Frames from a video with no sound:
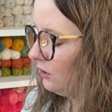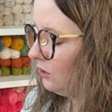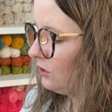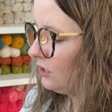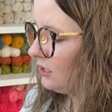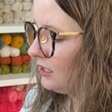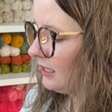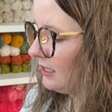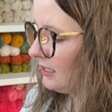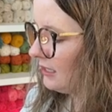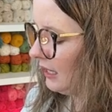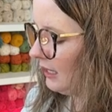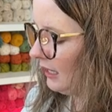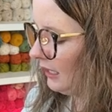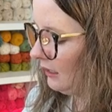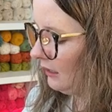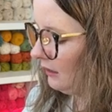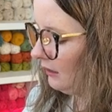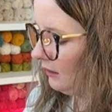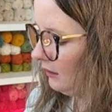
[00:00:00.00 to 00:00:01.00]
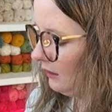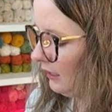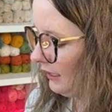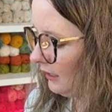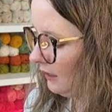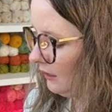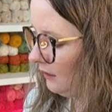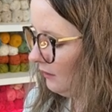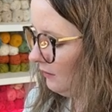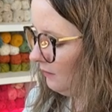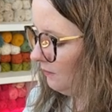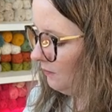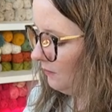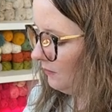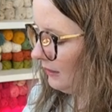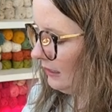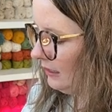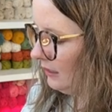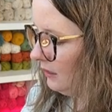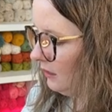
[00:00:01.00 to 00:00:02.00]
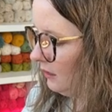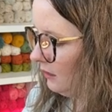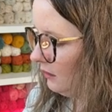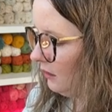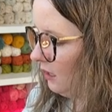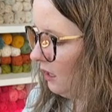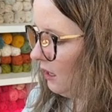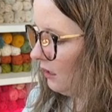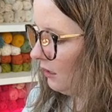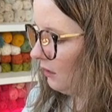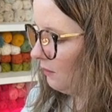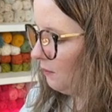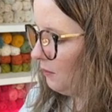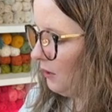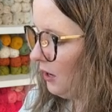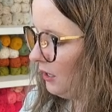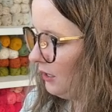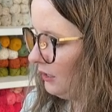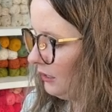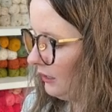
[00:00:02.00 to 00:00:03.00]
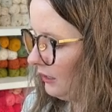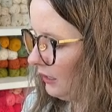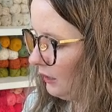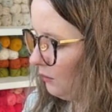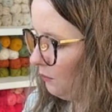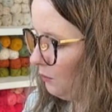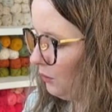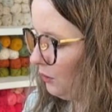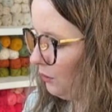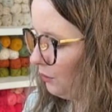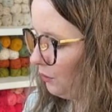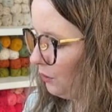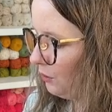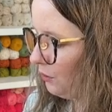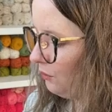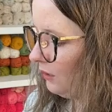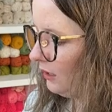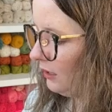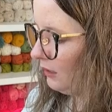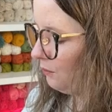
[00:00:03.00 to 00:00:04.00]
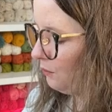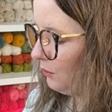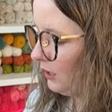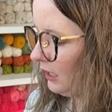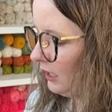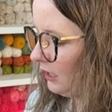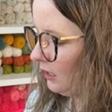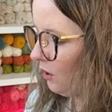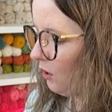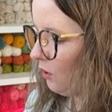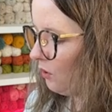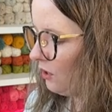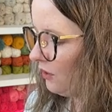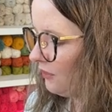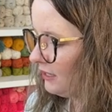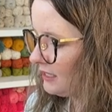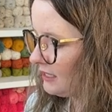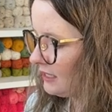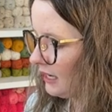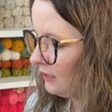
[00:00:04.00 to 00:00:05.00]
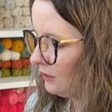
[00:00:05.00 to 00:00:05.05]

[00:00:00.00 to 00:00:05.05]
You just, it's got like a like a long part that you put through and put it in a hole on this side,